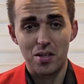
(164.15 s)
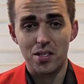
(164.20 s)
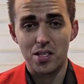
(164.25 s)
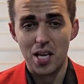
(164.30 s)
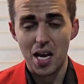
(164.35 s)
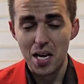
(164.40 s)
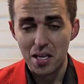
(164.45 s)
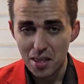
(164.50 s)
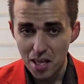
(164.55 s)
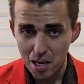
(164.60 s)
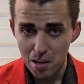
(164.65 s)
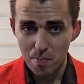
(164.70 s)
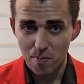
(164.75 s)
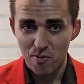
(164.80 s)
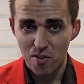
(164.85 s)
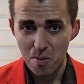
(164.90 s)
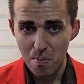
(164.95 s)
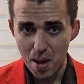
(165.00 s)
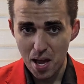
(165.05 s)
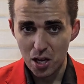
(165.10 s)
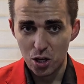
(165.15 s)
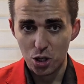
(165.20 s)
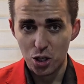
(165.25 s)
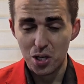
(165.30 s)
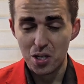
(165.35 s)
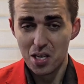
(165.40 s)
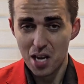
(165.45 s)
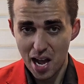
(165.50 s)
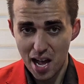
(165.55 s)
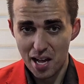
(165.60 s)
Take that
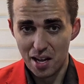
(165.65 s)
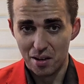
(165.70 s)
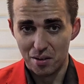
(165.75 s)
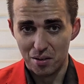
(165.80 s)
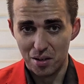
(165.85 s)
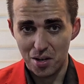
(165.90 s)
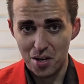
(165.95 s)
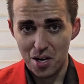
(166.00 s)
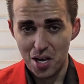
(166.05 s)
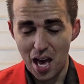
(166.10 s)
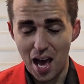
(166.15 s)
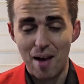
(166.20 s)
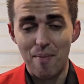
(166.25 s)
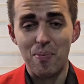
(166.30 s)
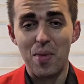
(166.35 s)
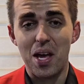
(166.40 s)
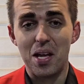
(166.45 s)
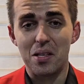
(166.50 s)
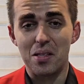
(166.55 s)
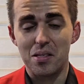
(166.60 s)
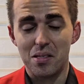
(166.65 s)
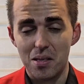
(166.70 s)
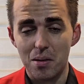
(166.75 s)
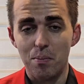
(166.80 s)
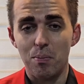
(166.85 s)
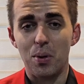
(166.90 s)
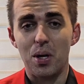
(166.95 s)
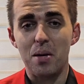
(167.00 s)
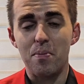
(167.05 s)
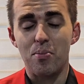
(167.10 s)
information down and then
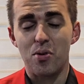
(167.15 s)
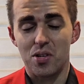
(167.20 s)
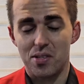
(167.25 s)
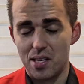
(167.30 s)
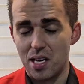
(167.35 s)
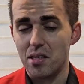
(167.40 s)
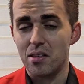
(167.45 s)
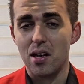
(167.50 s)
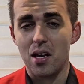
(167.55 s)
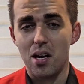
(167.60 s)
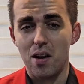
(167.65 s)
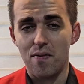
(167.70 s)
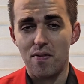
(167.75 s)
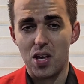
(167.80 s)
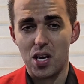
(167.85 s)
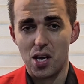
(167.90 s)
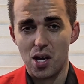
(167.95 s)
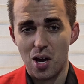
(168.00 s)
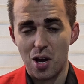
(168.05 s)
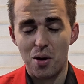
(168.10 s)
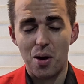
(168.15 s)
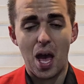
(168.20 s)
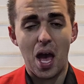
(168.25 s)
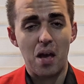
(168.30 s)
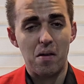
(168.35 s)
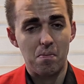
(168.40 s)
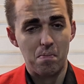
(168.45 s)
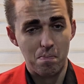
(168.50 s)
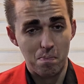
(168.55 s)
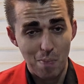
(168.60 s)
simply present it in a video
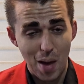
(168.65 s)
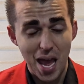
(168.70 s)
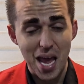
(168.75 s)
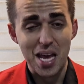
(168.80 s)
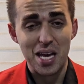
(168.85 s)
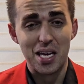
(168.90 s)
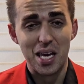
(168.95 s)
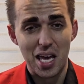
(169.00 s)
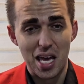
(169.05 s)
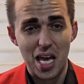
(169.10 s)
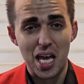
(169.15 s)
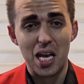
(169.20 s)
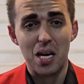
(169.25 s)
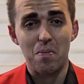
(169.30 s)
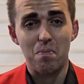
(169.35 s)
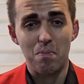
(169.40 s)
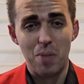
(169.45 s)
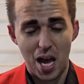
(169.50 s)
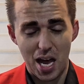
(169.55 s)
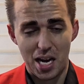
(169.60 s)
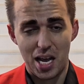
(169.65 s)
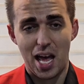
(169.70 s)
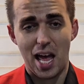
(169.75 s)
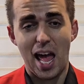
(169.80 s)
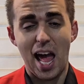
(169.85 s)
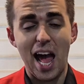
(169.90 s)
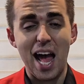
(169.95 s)
and make it better.